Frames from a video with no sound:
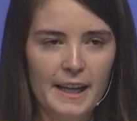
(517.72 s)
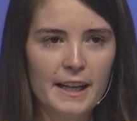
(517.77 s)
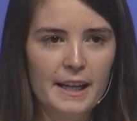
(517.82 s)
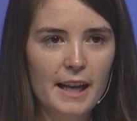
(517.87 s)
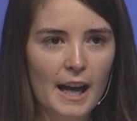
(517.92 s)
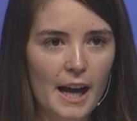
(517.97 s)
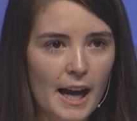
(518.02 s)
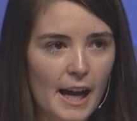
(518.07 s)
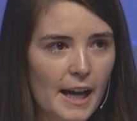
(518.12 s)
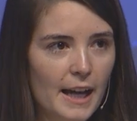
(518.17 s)

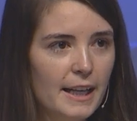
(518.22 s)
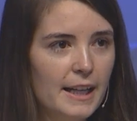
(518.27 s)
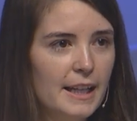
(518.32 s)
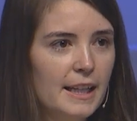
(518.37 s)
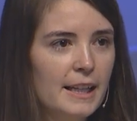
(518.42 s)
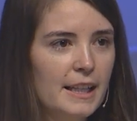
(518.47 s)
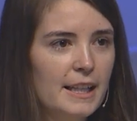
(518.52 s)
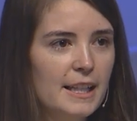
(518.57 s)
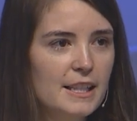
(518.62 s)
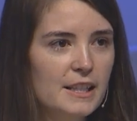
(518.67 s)

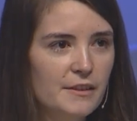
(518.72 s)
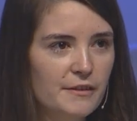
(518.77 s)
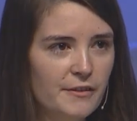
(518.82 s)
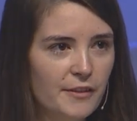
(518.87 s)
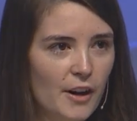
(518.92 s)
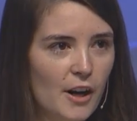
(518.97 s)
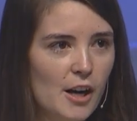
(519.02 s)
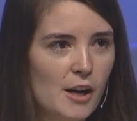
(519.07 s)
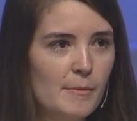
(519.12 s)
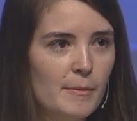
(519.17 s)
God is
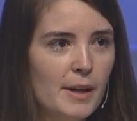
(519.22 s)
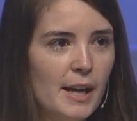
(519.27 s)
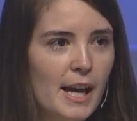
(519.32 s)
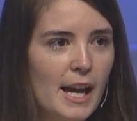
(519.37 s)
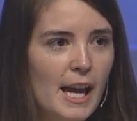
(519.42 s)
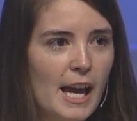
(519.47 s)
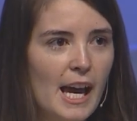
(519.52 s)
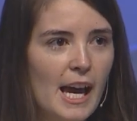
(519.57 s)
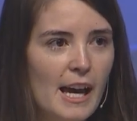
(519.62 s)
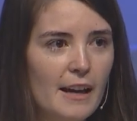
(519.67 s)
from
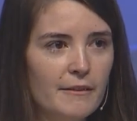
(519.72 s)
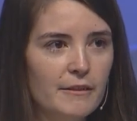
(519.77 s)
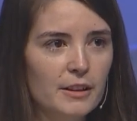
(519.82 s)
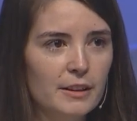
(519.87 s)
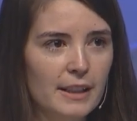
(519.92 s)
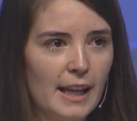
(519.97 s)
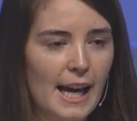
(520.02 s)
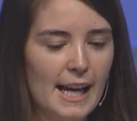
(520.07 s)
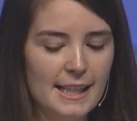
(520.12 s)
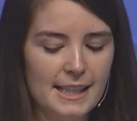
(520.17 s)

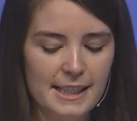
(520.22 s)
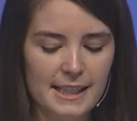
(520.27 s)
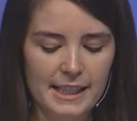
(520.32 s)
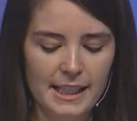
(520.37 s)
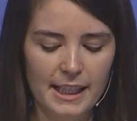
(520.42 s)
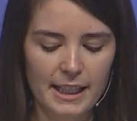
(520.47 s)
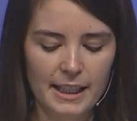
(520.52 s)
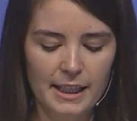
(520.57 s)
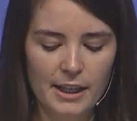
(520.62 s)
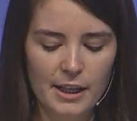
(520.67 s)

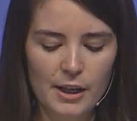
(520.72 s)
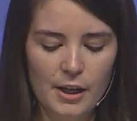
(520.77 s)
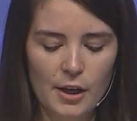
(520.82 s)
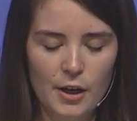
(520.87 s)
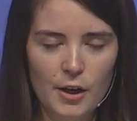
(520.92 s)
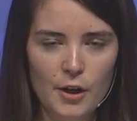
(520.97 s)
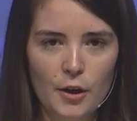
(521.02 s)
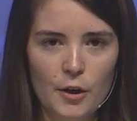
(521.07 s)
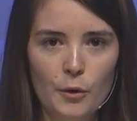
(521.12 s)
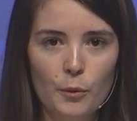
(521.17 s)
everlasting.
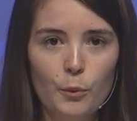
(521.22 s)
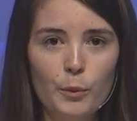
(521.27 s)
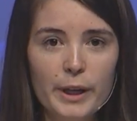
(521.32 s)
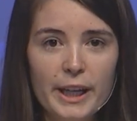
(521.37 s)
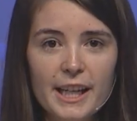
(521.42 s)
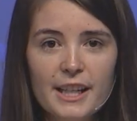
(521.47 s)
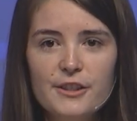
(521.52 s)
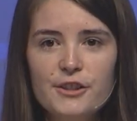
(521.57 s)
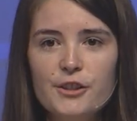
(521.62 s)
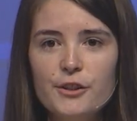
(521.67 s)

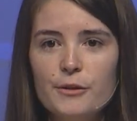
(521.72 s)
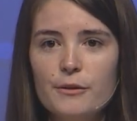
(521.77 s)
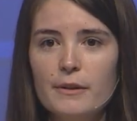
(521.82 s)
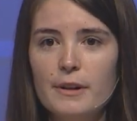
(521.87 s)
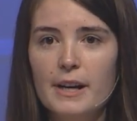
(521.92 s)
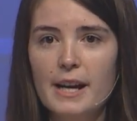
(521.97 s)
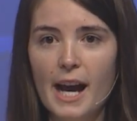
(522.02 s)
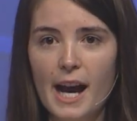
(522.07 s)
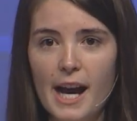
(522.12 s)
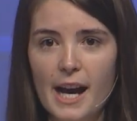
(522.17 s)
We do
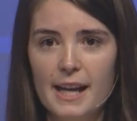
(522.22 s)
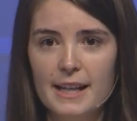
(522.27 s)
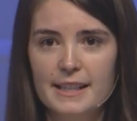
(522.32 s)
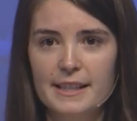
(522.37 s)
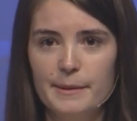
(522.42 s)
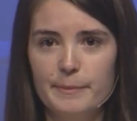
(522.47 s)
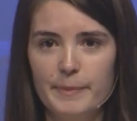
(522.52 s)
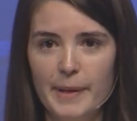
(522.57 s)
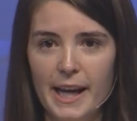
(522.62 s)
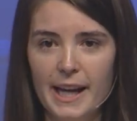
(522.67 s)

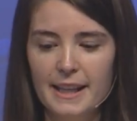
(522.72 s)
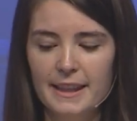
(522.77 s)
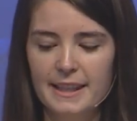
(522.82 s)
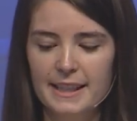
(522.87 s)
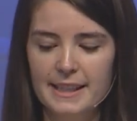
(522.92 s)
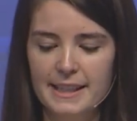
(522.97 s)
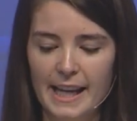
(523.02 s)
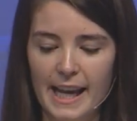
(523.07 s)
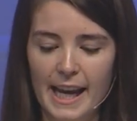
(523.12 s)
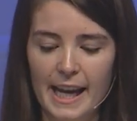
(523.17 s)
not debate
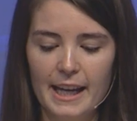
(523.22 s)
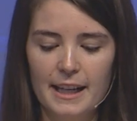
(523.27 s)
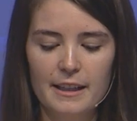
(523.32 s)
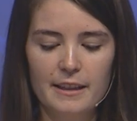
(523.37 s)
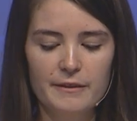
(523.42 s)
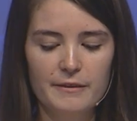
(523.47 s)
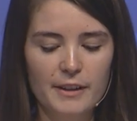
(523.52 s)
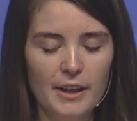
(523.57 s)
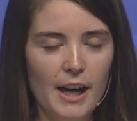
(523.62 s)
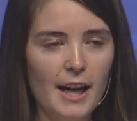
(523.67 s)
the date
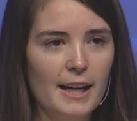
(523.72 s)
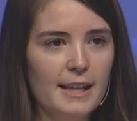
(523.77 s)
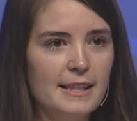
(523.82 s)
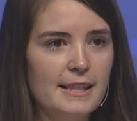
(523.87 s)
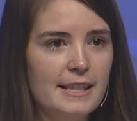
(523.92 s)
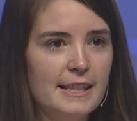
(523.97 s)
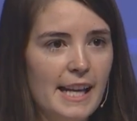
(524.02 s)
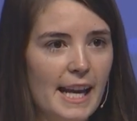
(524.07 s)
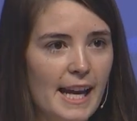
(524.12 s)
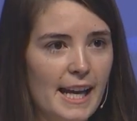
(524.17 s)
of
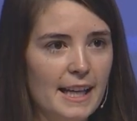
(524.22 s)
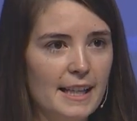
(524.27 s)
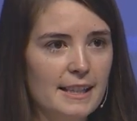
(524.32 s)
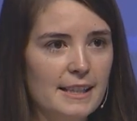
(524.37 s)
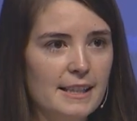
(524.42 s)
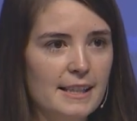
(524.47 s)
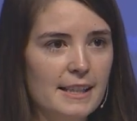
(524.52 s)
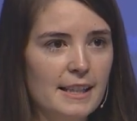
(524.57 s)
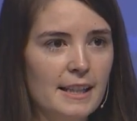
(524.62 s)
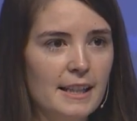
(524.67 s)
God's
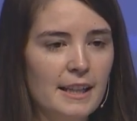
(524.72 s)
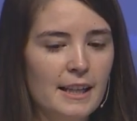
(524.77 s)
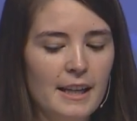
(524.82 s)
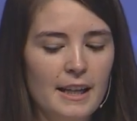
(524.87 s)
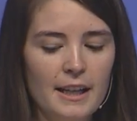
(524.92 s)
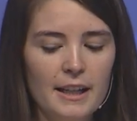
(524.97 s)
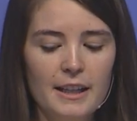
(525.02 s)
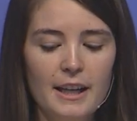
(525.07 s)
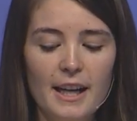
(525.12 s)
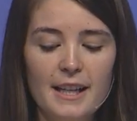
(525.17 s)
days.
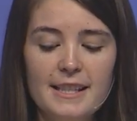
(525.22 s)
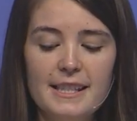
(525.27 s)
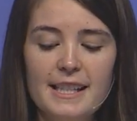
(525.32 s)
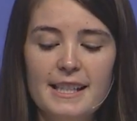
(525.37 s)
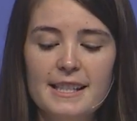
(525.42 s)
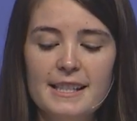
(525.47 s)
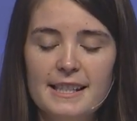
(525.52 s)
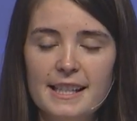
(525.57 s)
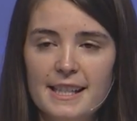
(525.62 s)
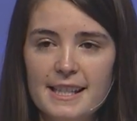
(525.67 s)
God's
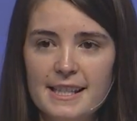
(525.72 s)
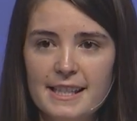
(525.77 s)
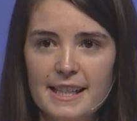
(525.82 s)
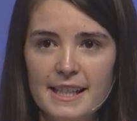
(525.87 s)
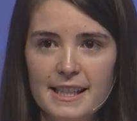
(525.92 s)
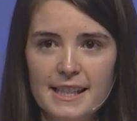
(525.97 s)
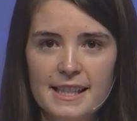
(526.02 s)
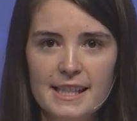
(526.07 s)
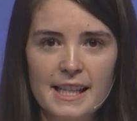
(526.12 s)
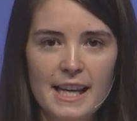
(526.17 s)

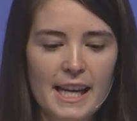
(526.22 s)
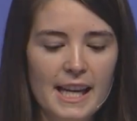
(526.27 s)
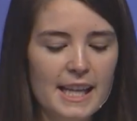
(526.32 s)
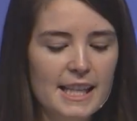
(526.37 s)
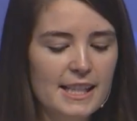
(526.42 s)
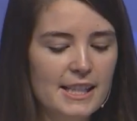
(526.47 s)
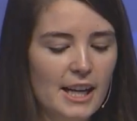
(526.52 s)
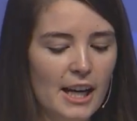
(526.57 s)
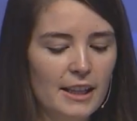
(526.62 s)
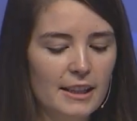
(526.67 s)
existence
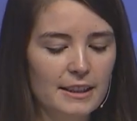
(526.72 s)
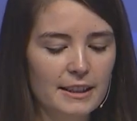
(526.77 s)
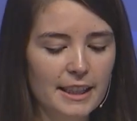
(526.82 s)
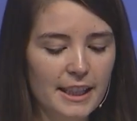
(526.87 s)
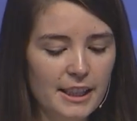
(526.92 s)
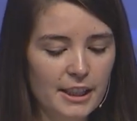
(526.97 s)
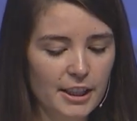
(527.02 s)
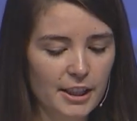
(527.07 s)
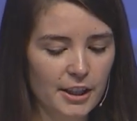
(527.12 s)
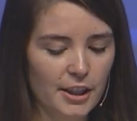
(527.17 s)
is not
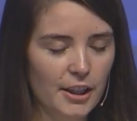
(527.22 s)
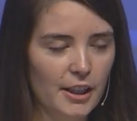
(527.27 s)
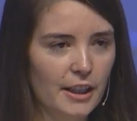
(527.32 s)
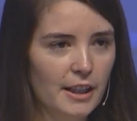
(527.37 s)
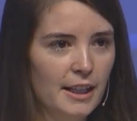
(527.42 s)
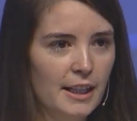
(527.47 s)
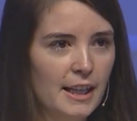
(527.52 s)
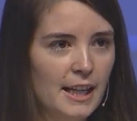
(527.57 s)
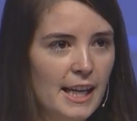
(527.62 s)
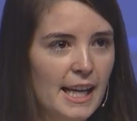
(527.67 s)
linear,
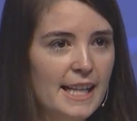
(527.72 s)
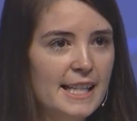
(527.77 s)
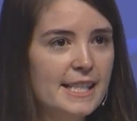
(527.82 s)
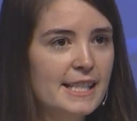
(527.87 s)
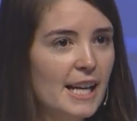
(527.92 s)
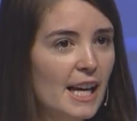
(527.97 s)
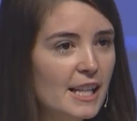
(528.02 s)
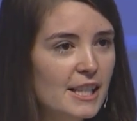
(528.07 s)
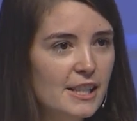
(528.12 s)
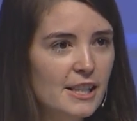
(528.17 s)
it
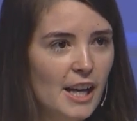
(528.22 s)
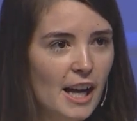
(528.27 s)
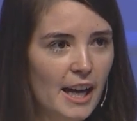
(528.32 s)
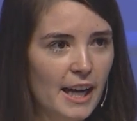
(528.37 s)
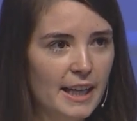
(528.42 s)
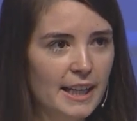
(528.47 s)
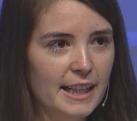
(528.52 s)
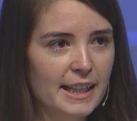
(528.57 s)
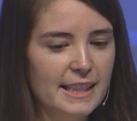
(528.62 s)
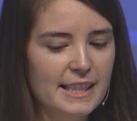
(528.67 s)
does
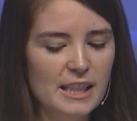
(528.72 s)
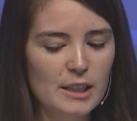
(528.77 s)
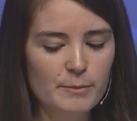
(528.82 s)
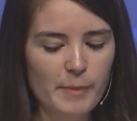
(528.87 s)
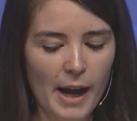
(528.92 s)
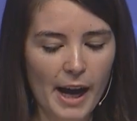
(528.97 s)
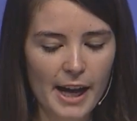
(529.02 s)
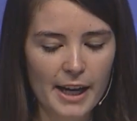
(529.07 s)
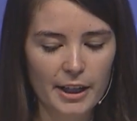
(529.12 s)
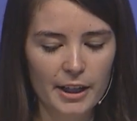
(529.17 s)
not
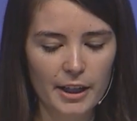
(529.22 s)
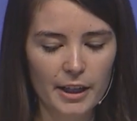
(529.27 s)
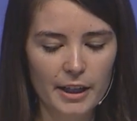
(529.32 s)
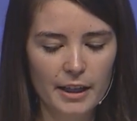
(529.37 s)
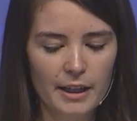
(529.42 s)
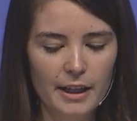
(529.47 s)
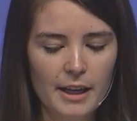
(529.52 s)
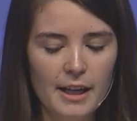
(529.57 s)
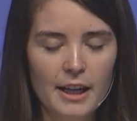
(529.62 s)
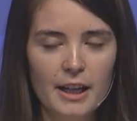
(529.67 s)

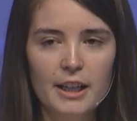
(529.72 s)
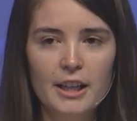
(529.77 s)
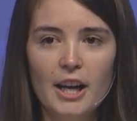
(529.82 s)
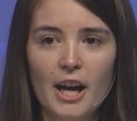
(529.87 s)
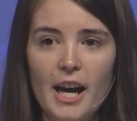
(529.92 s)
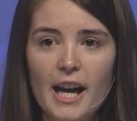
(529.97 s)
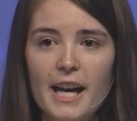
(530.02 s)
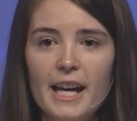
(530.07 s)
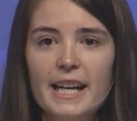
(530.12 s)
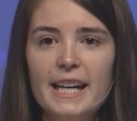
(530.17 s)
expire.
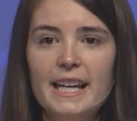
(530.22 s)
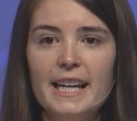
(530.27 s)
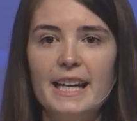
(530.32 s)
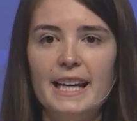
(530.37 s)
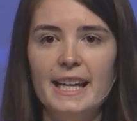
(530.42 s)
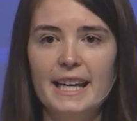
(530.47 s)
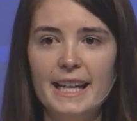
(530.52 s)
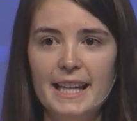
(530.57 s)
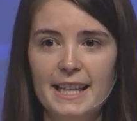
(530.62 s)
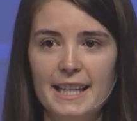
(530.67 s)
God
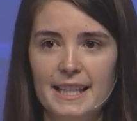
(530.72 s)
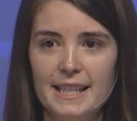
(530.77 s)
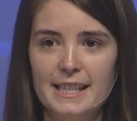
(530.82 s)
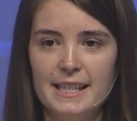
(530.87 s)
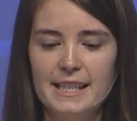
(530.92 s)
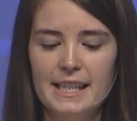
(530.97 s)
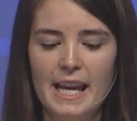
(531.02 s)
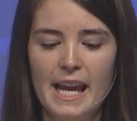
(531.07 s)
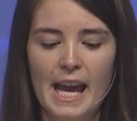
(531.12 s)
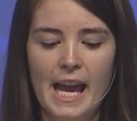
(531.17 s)

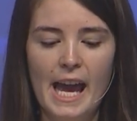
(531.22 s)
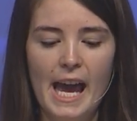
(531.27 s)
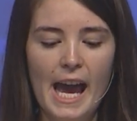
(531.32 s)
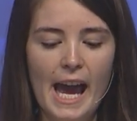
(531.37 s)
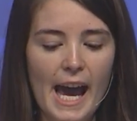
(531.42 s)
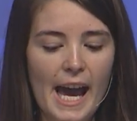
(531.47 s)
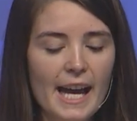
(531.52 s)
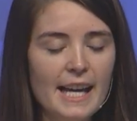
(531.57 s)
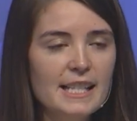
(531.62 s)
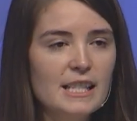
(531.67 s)
is,
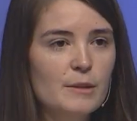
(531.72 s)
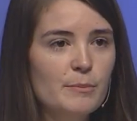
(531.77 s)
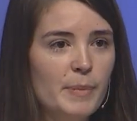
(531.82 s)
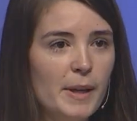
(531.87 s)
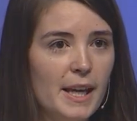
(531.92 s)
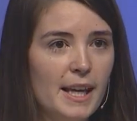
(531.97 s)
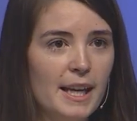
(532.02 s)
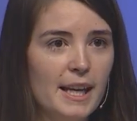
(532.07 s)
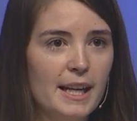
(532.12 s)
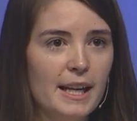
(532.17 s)
has
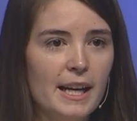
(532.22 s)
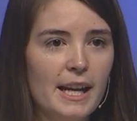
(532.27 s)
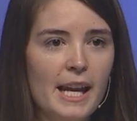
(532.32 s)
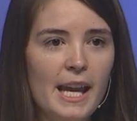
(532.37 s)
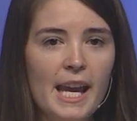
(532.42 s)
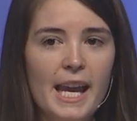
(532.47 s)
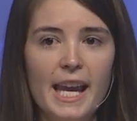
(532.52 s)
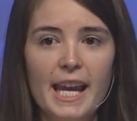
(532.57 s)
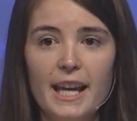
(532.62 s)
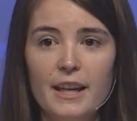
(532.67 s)
been,
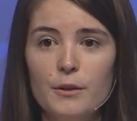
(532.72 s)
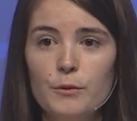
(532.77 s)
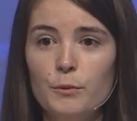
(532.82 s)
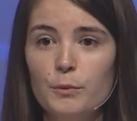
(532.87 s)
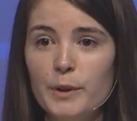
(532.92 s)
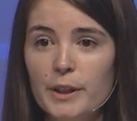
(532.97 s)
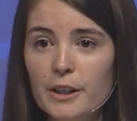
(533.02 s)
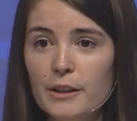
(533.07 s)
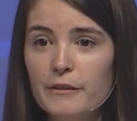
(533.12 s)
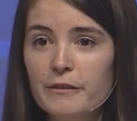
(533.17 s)

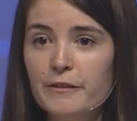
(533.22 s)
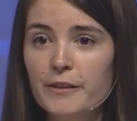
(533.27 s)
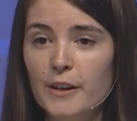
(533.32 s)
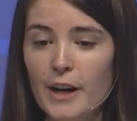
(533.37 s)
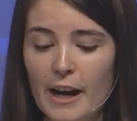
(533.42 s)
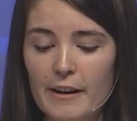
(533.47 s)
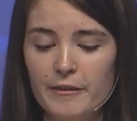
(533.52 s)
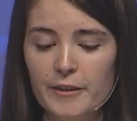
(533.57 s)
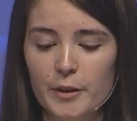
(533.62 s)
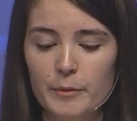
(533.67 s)
and will
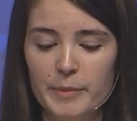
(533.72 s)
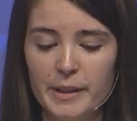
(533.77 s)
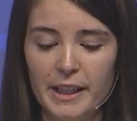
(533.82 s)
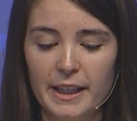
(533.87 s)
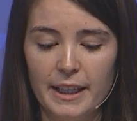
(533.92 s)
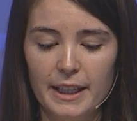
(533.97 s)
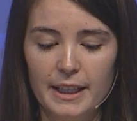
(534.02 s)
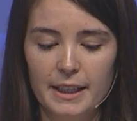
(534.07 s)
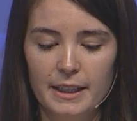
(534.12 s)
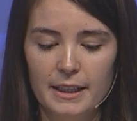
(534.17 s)
forever
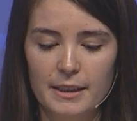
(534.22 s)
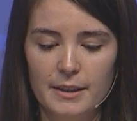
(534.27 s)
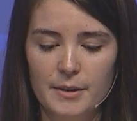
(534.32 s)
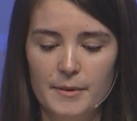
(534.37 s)
be.